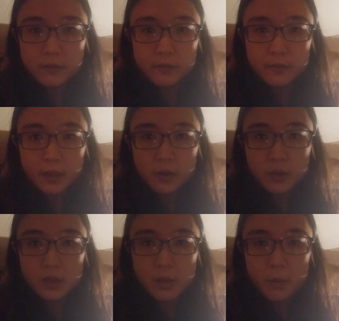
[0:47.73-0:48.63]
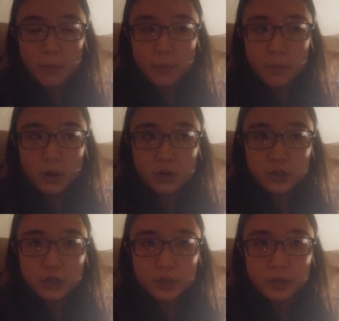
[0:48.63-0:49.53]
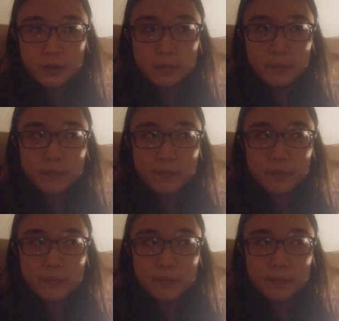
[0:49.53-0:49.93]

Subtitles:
very Martian